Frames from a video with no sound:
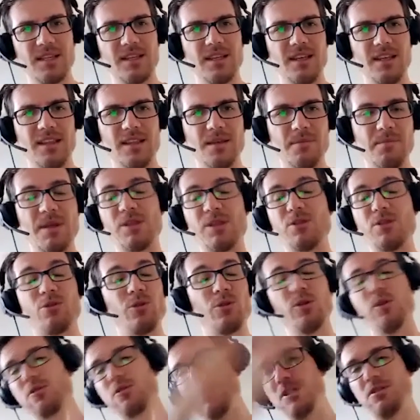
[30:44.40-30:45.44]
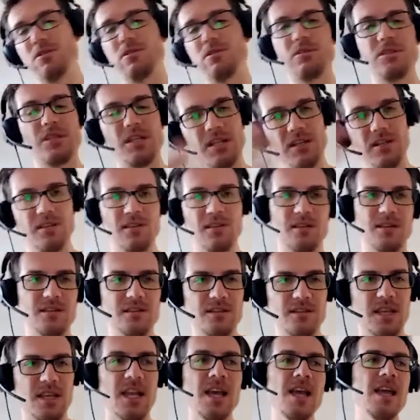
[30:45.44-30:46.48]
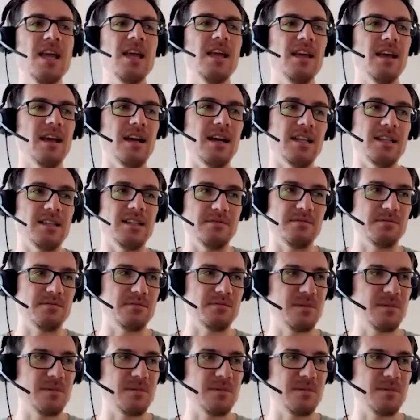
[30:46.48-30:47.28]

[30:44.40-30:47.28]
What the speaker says: methodology or and